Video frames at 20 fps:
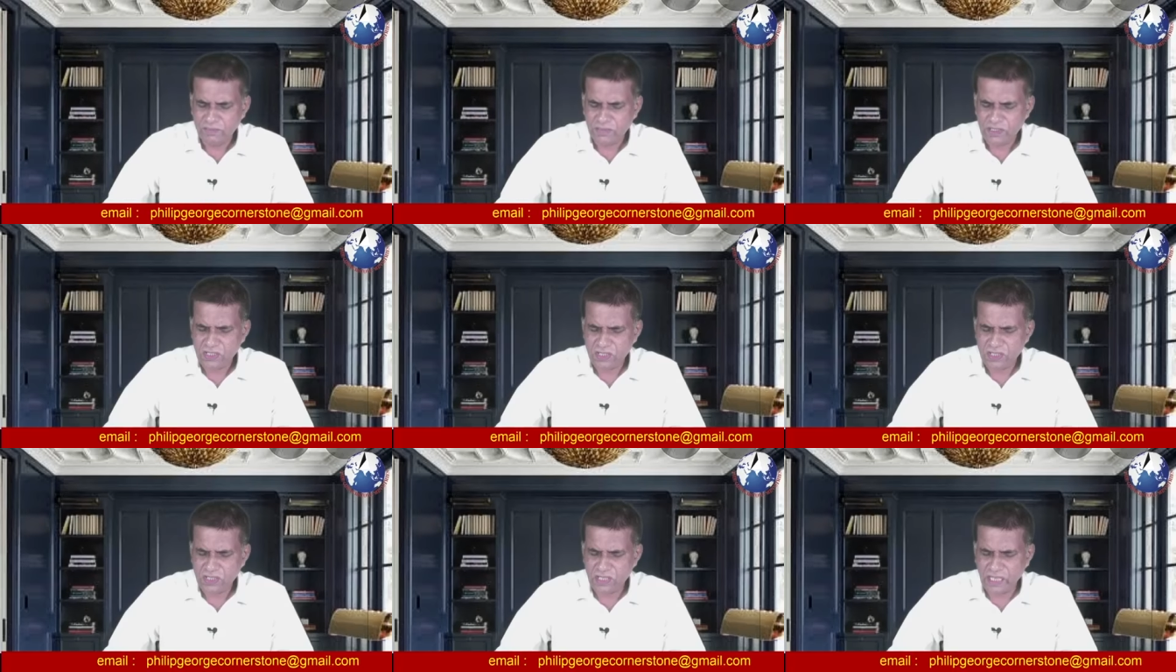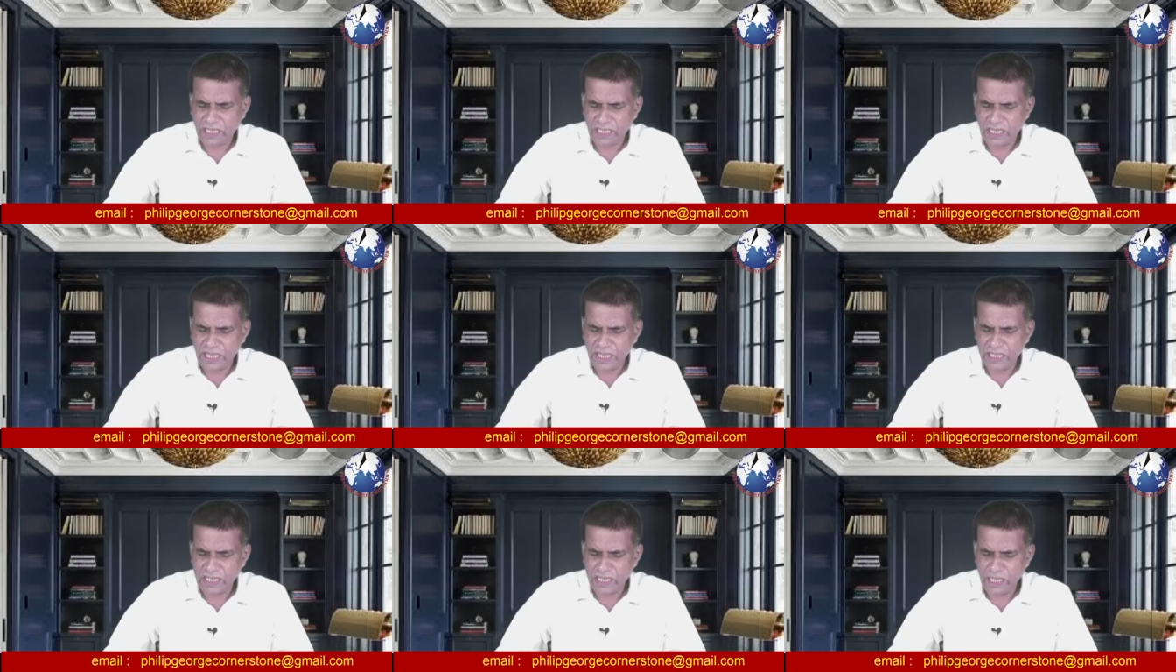Sister
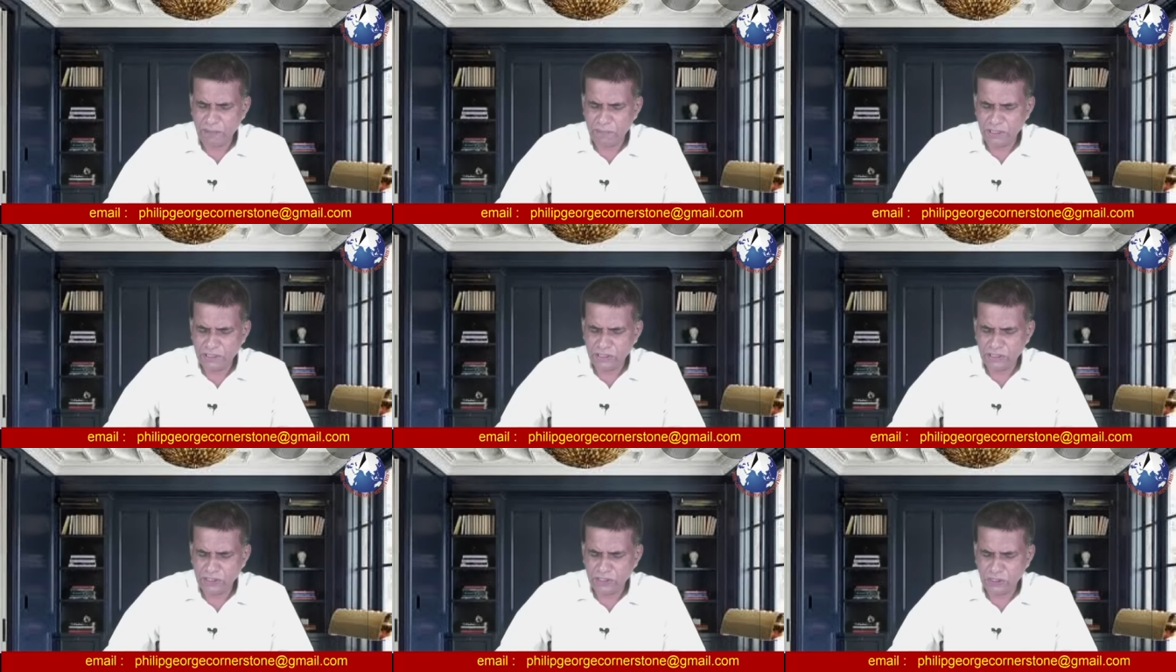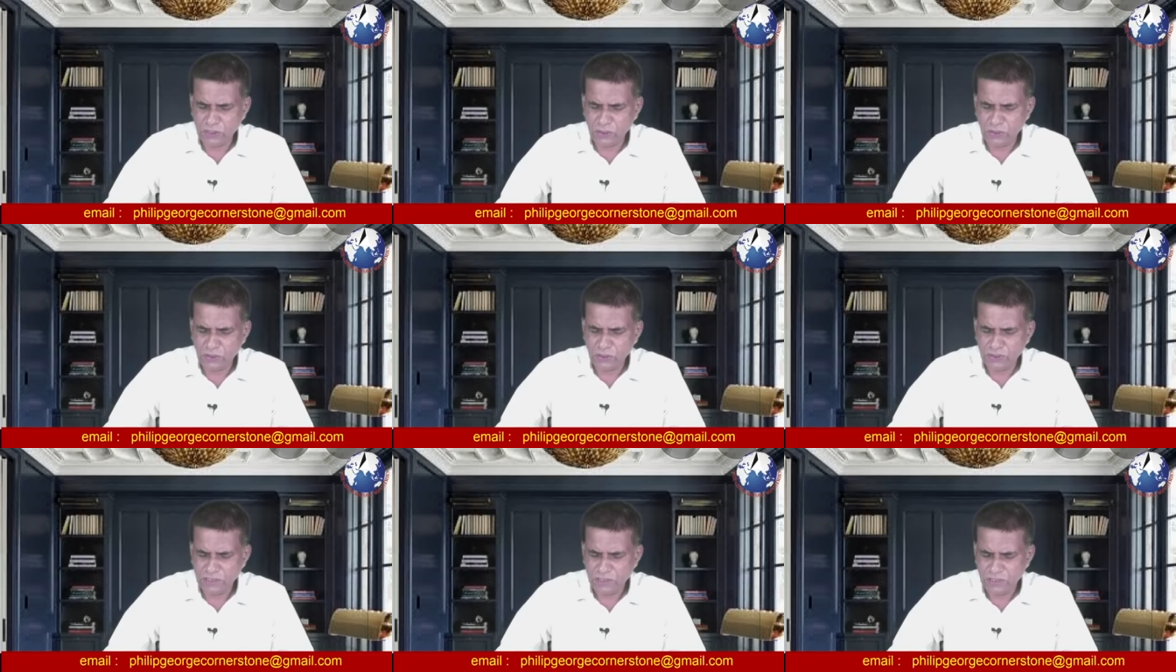Kania
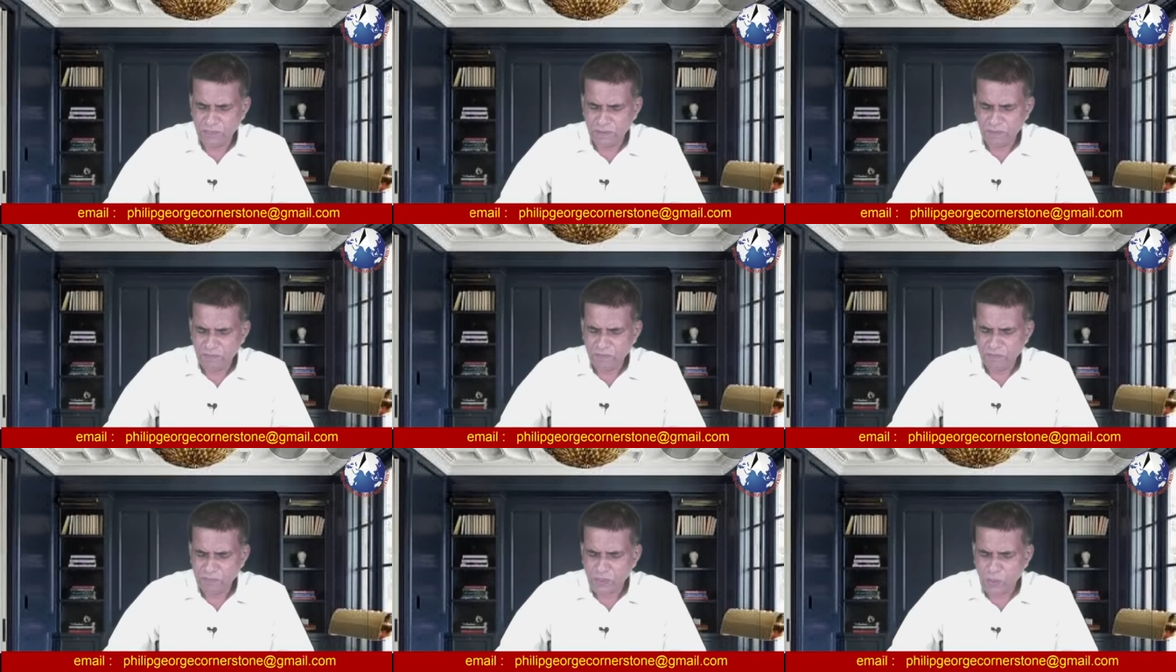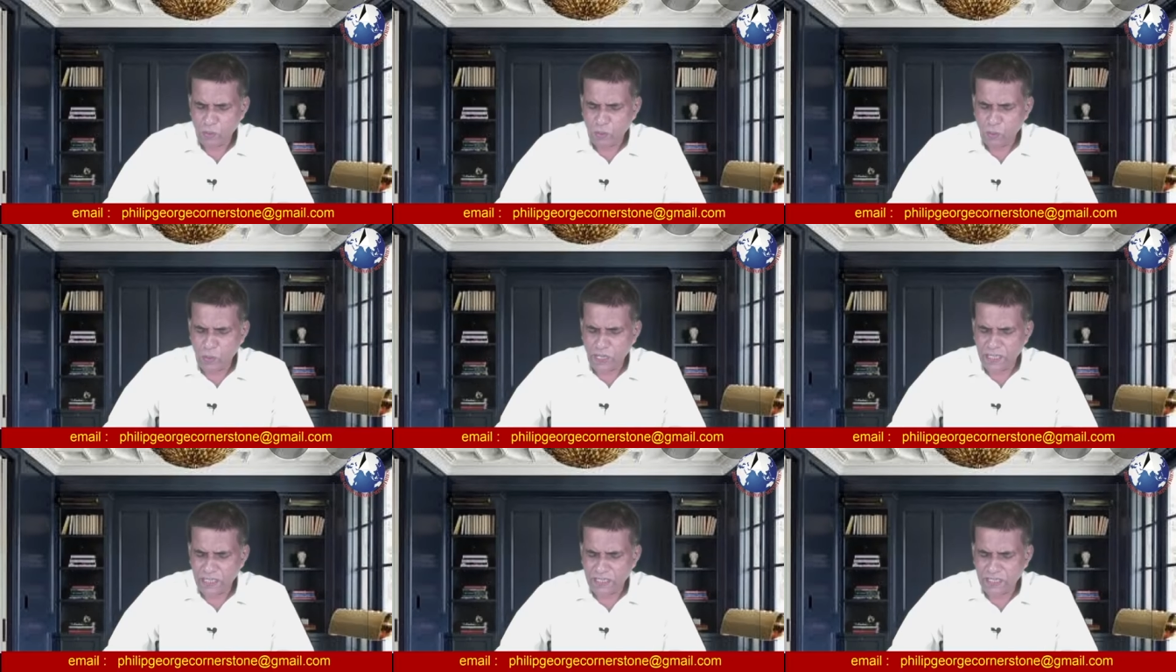Batsion.
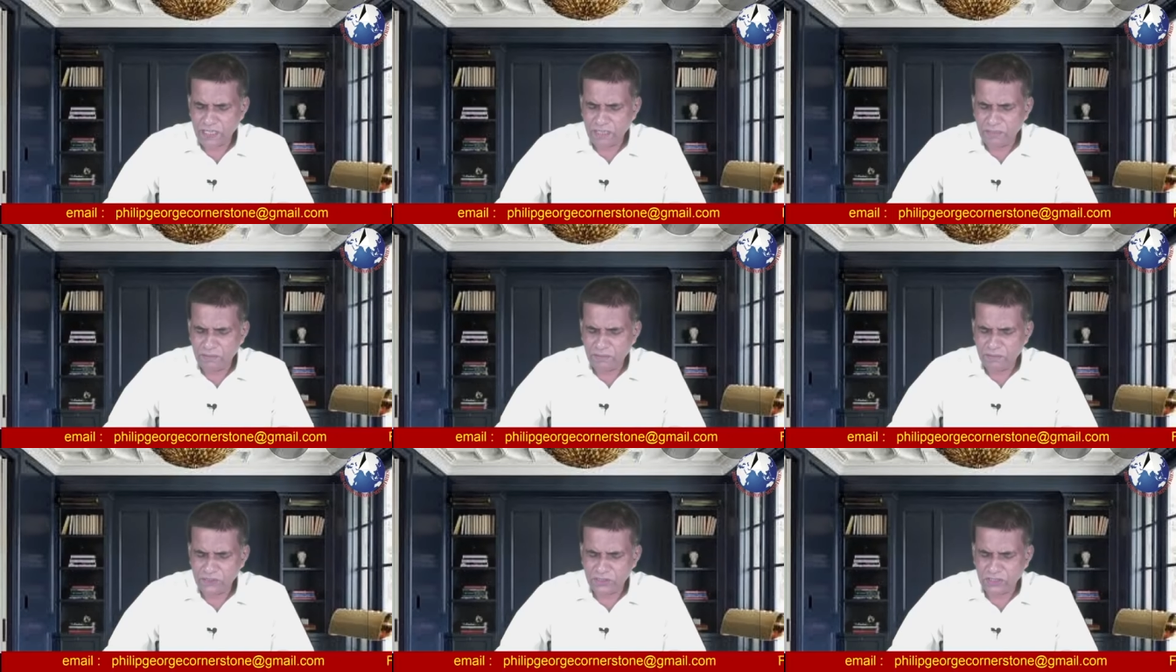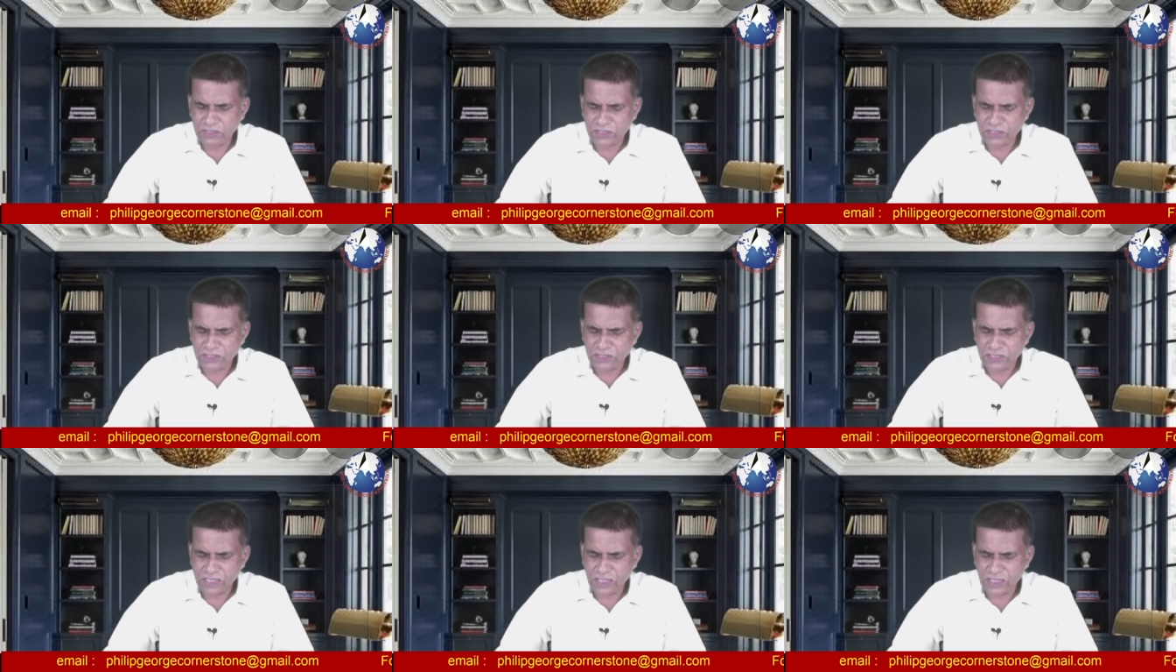Welcome,
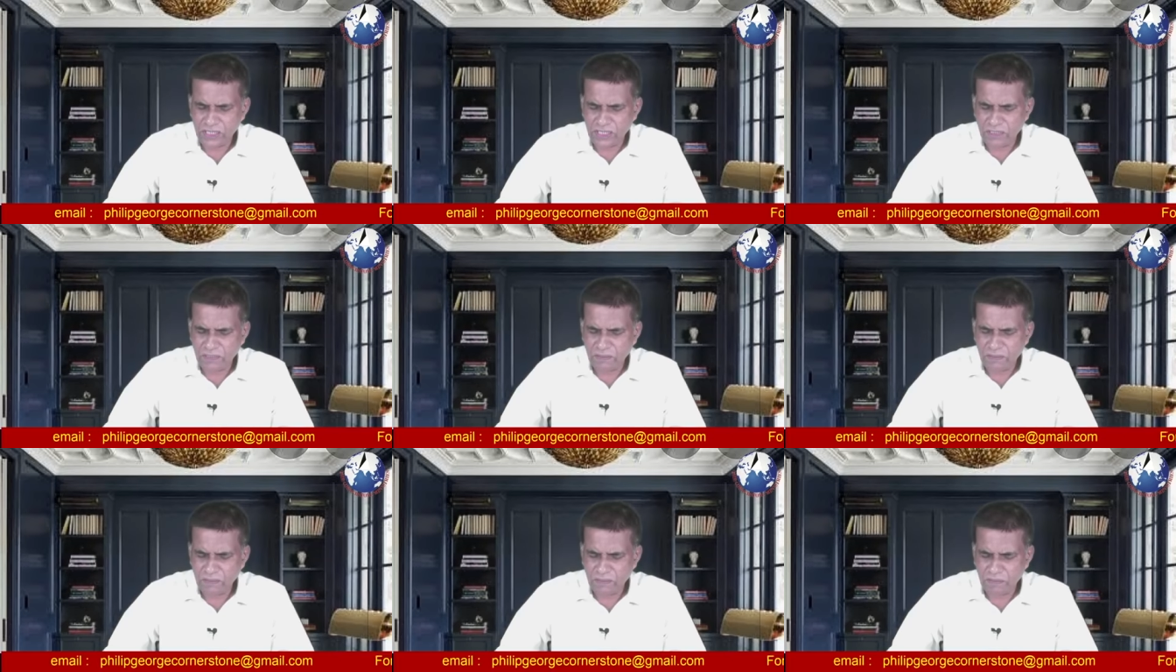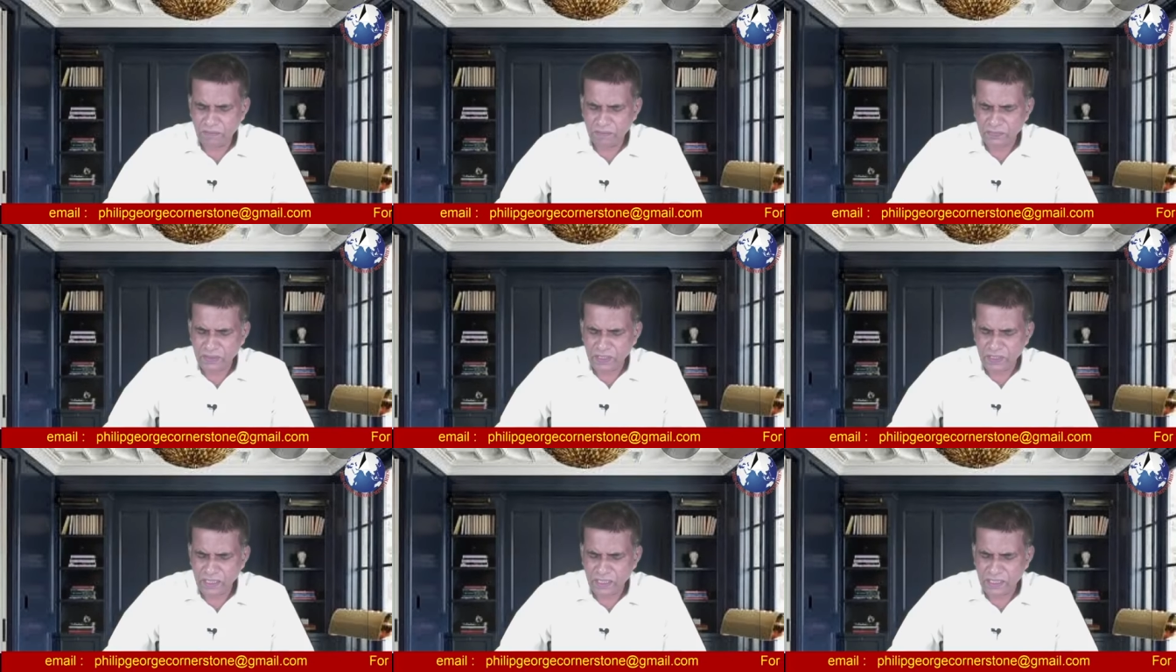Sister
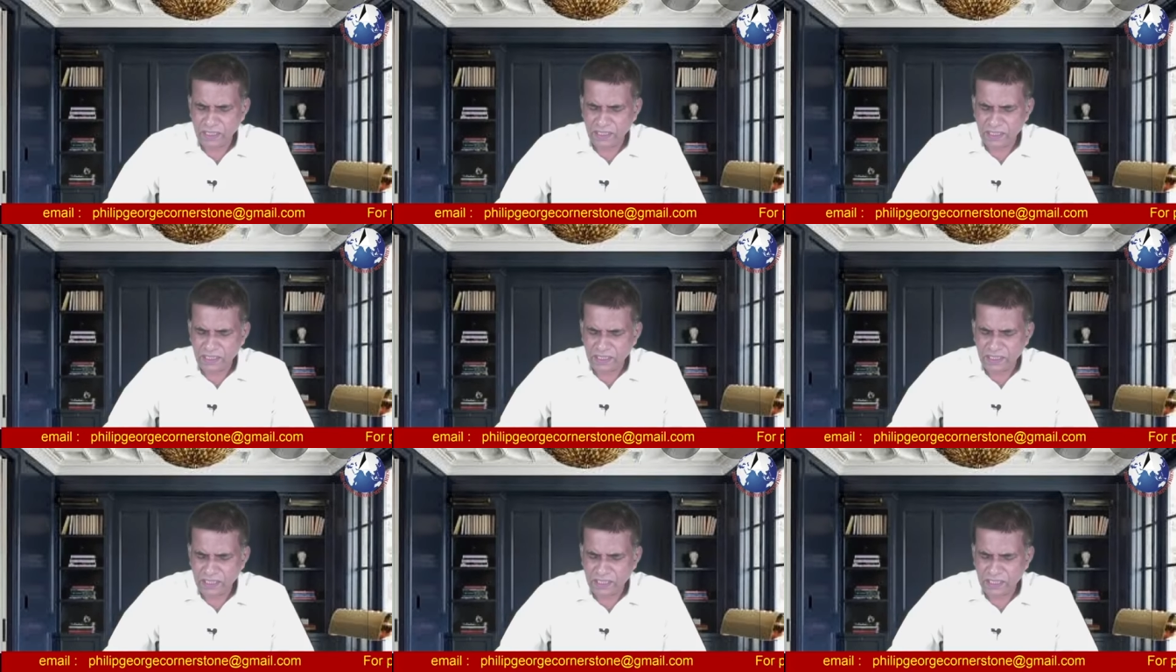um, uh,